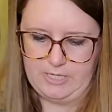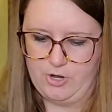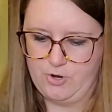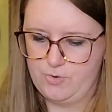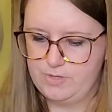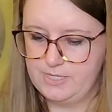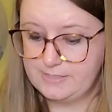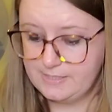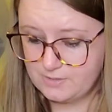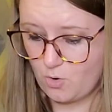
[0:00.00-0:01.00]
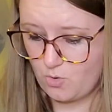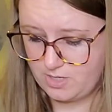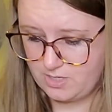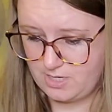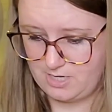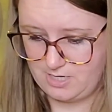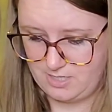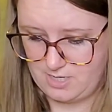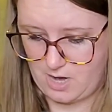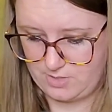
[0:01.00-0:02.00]
So this is going
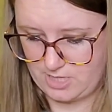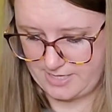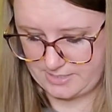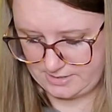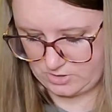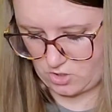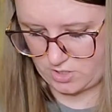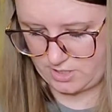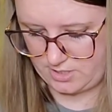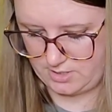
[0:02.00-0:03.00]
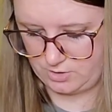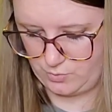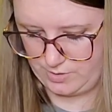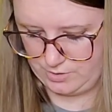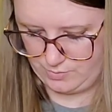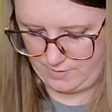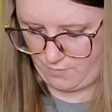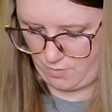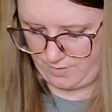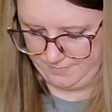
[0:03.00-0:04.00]
in, I would like to start it in
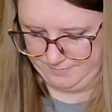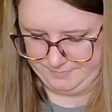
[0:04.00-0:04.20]
2024.